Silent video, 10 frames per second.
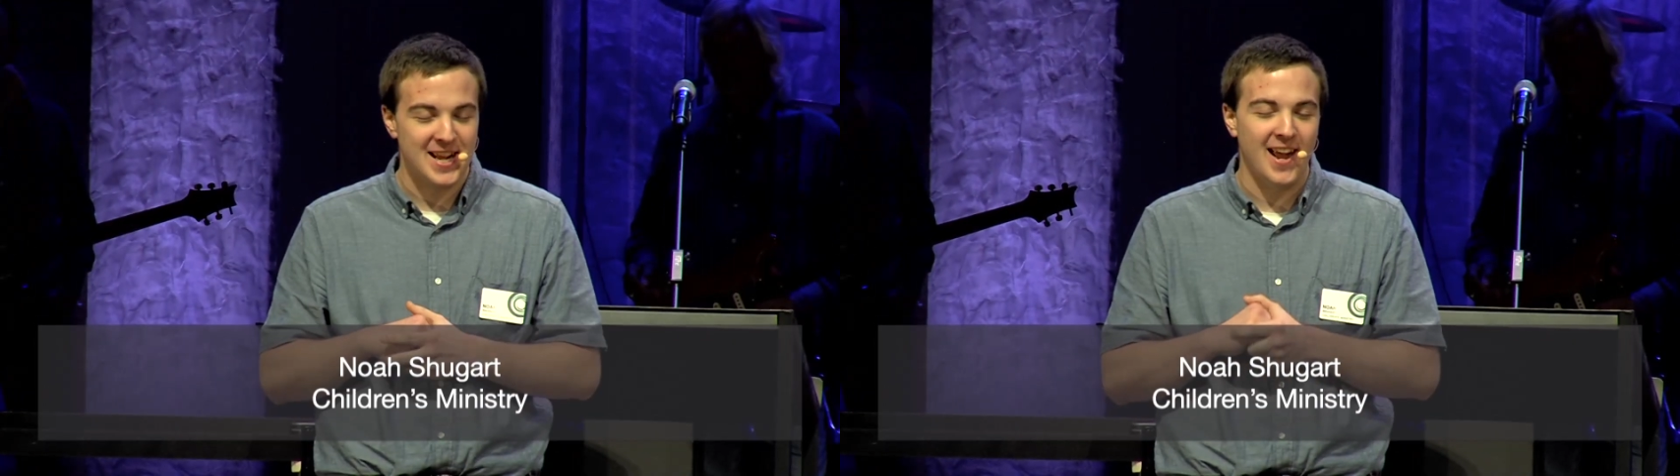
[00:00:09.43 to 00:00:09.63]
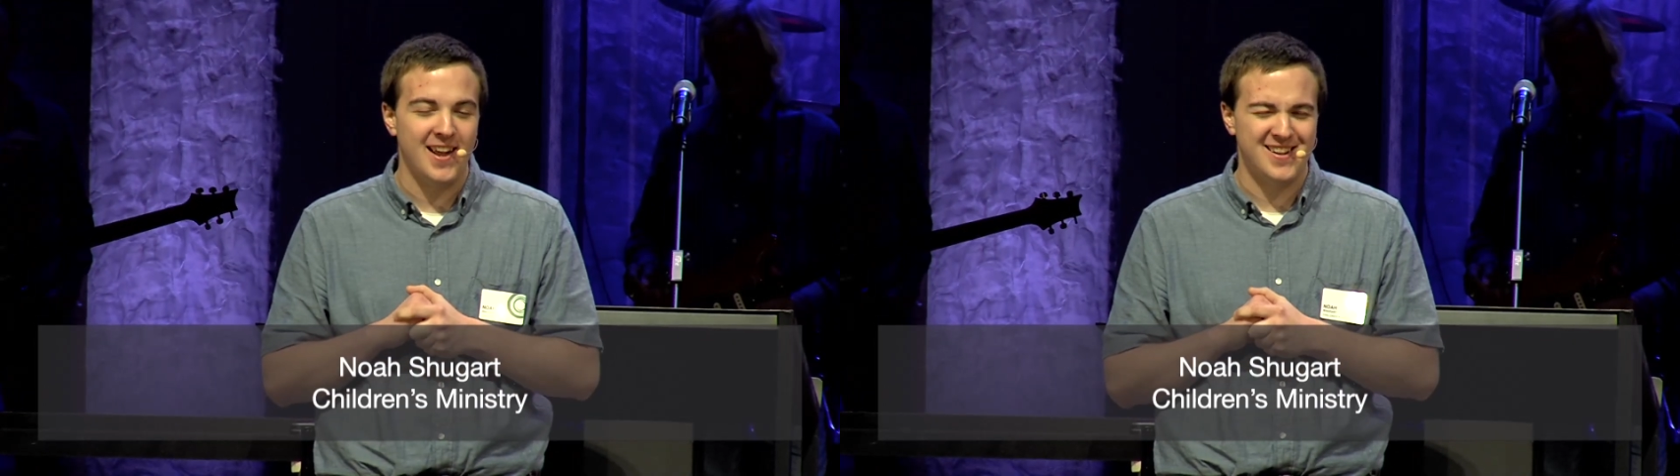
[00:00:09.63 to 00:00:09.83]

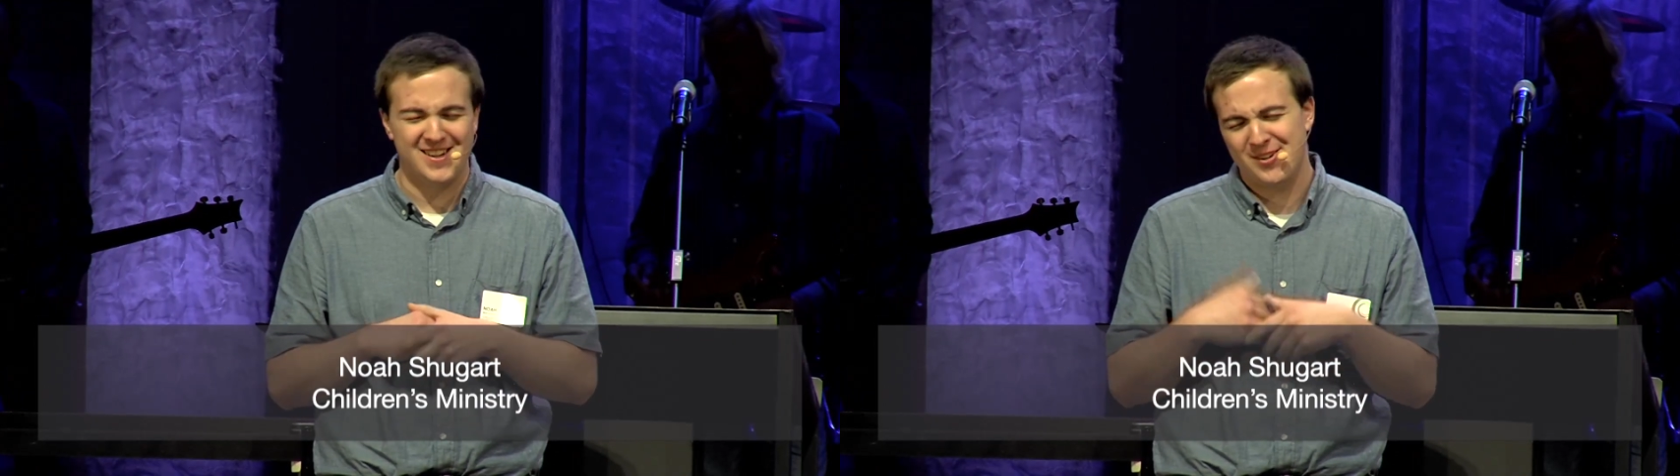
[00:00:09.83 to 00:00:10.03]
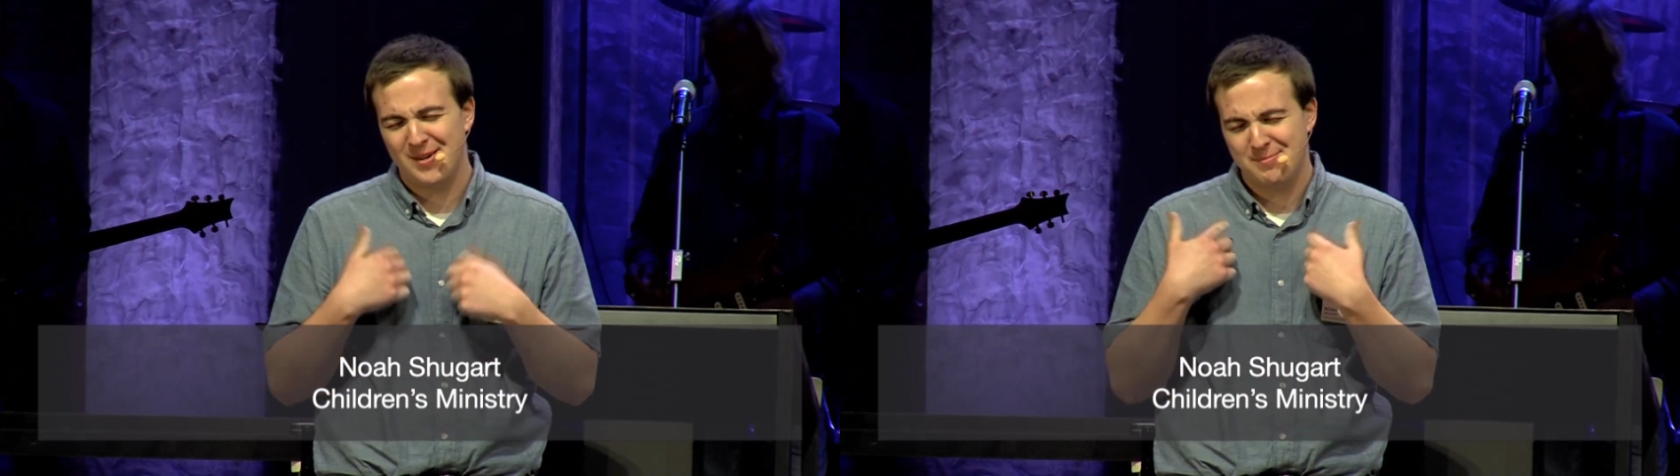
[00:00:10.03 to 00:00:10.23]
and you
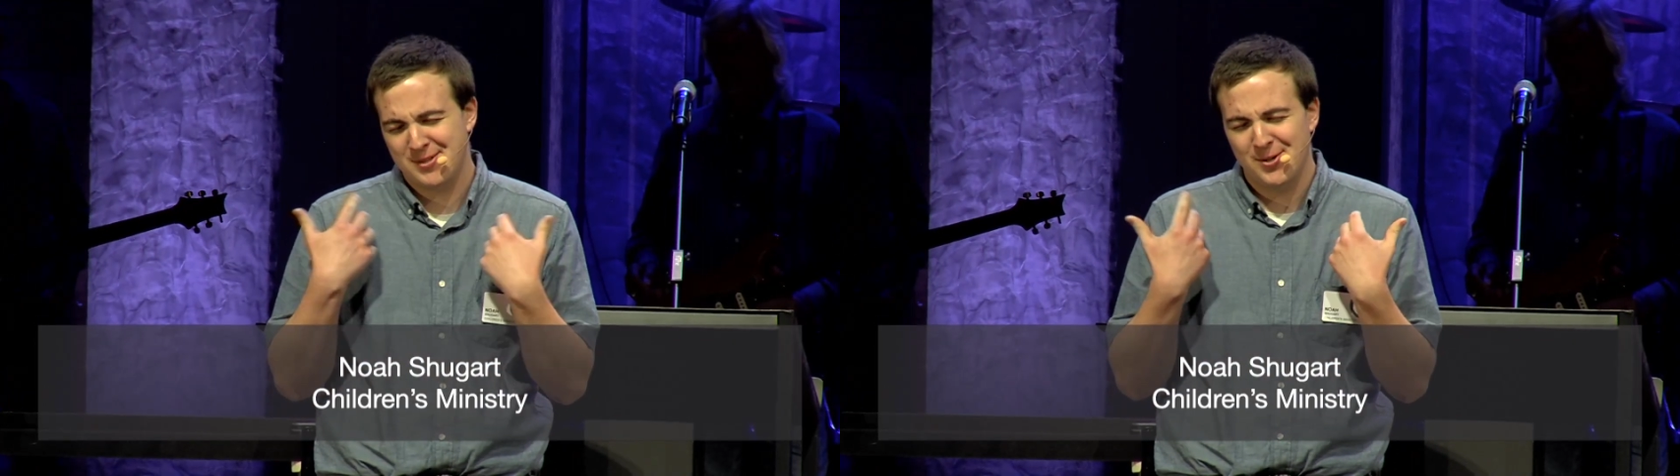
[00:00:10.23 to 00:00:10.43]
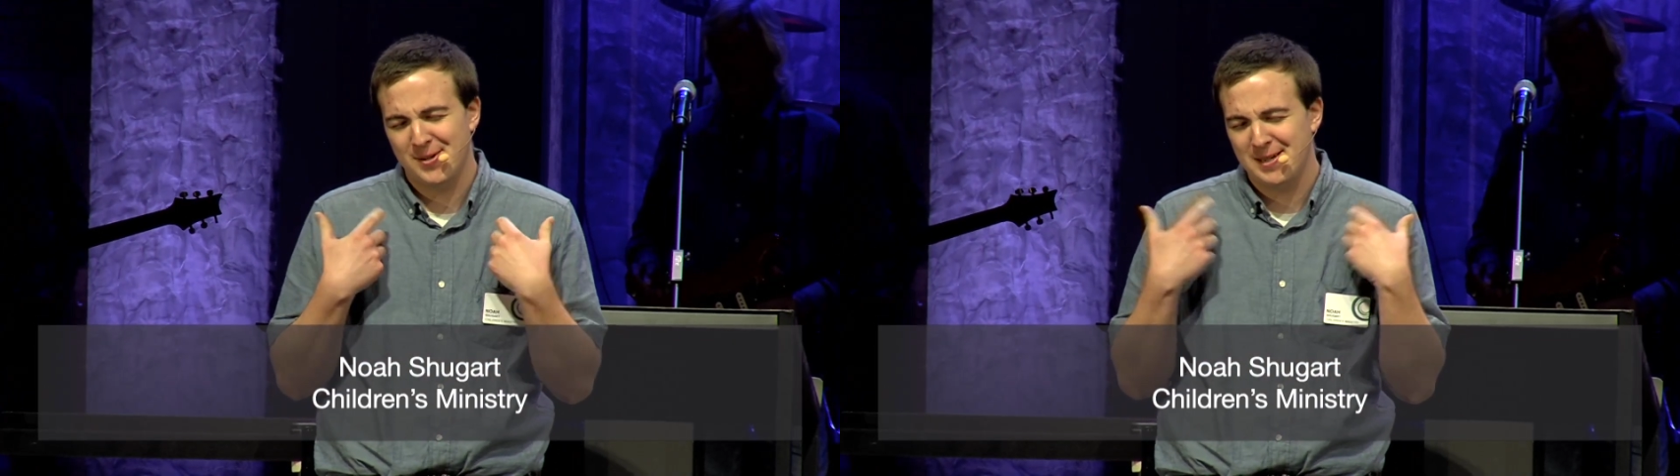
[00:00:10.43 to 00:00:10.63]
know, I'm
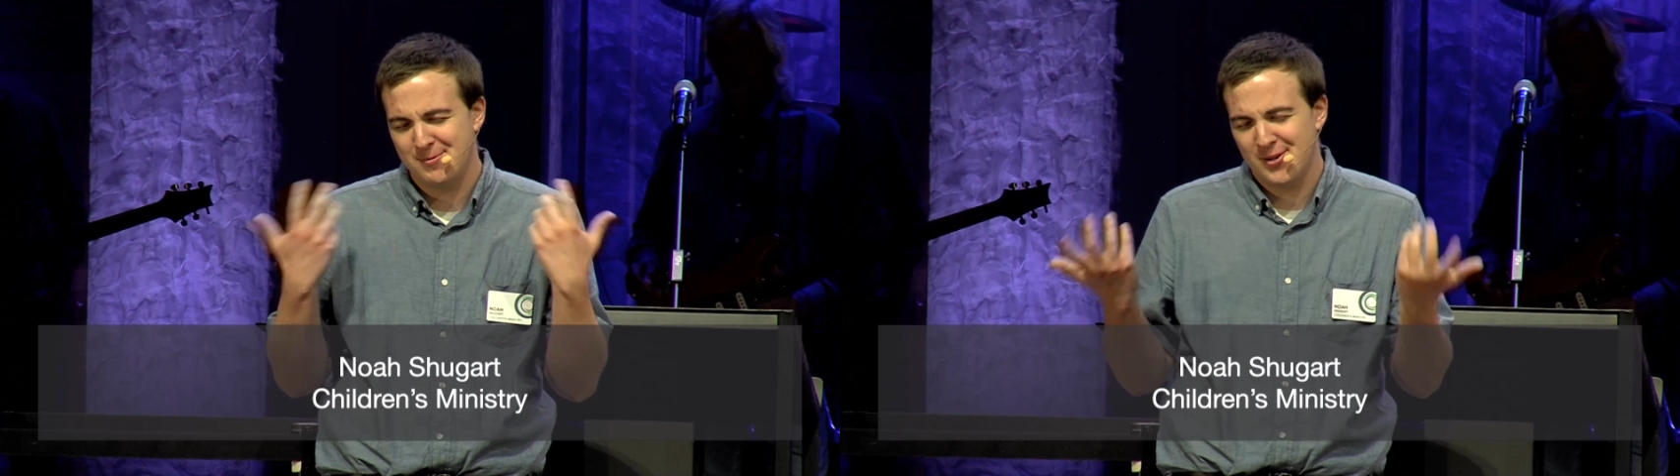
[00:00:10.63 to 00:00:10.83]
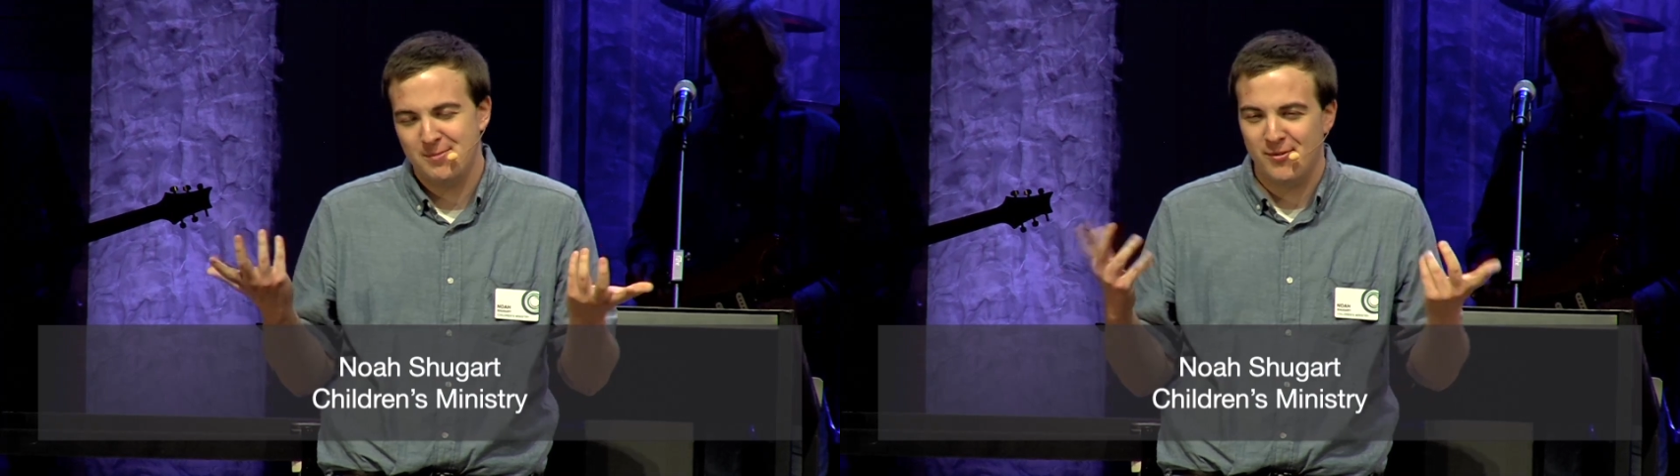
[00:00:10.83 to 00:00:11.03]
totally a
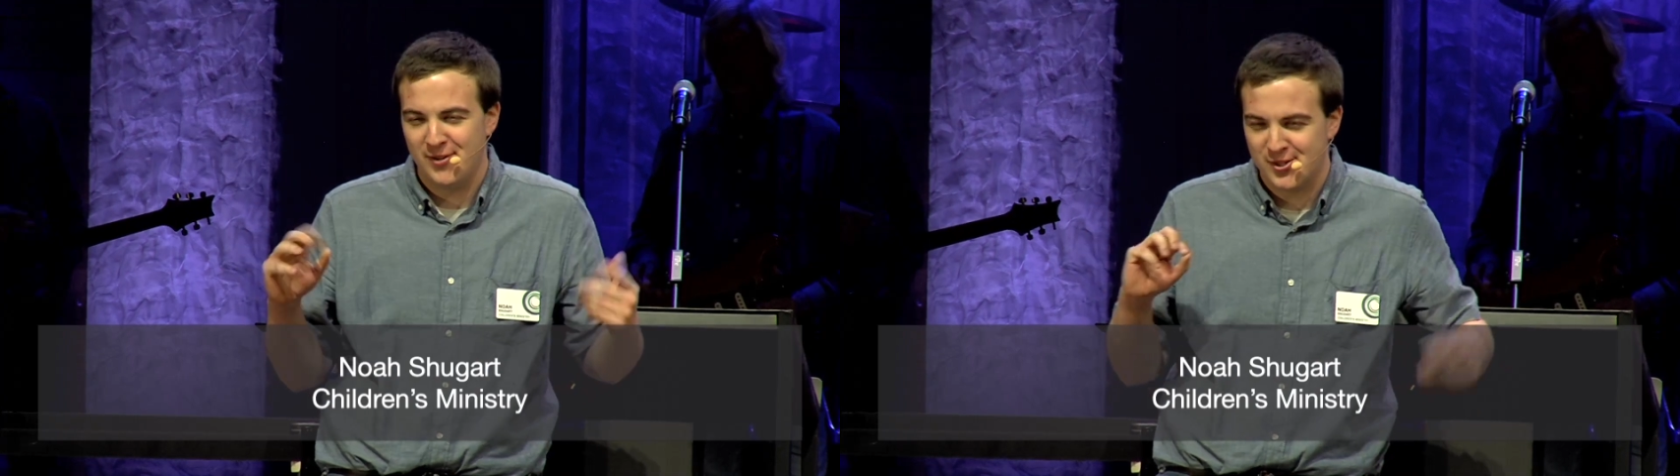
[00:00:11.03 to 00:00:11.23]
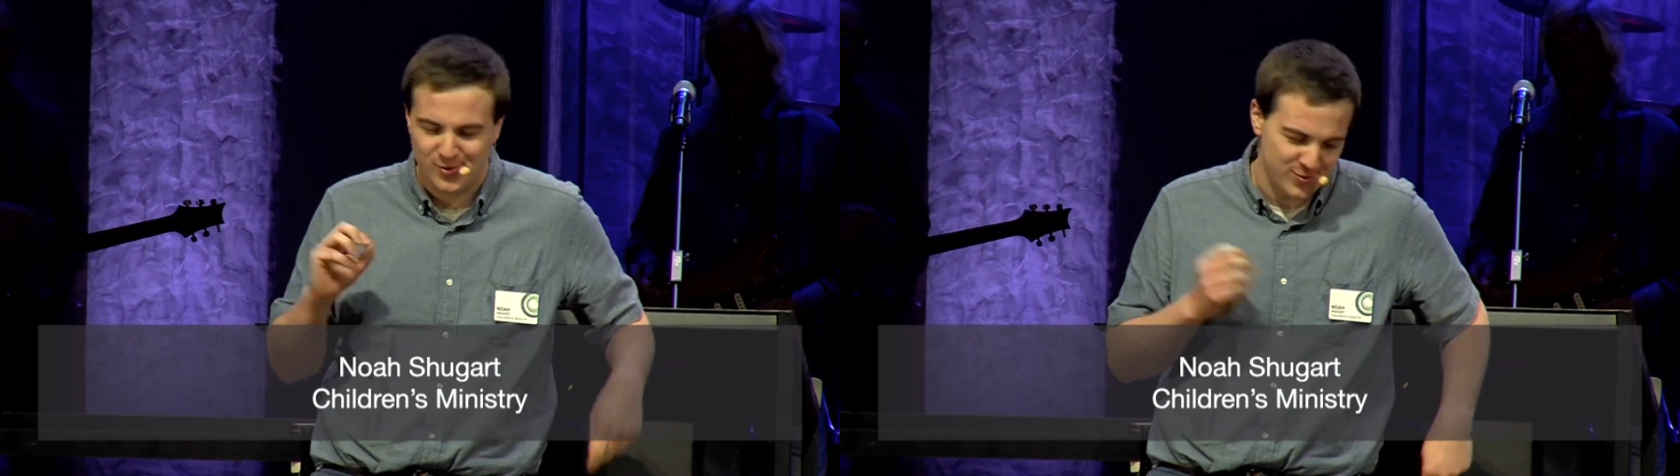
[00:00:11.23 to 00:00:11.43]
trained professional,